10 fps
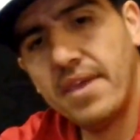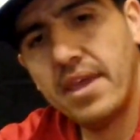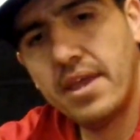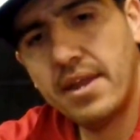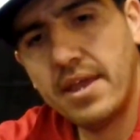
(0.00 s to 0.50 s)

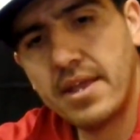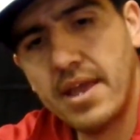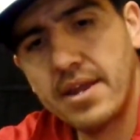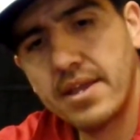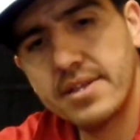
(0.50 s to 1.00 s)
then it
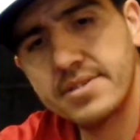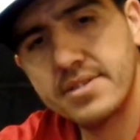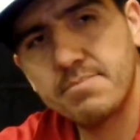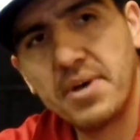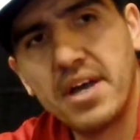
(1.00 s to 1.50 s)
kind of gets
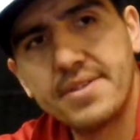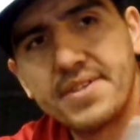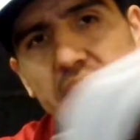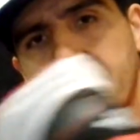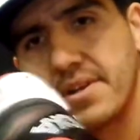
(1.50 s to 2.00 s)
these pods
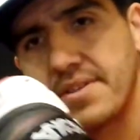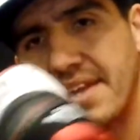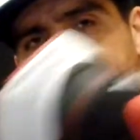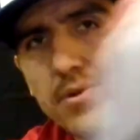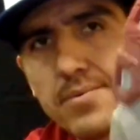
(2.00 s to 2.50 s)
down here
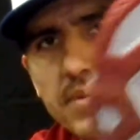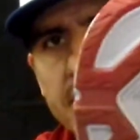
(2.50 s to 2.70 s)
that don't